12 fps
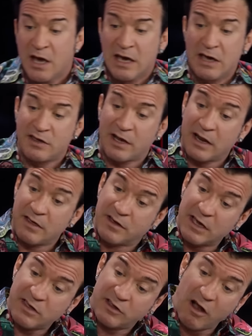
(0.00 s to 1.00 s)
He studies yep.
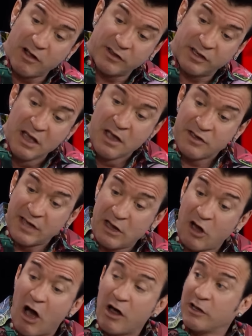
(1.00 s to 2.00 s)
Gestalt
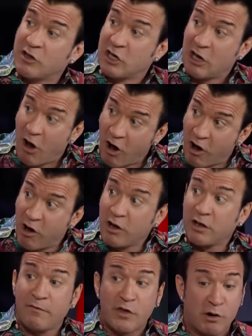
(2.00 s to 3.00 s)
psychology.
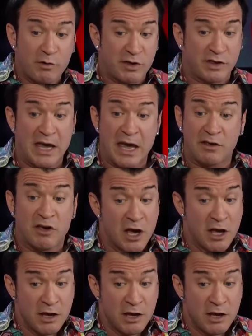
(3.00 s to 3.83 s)
All of those things.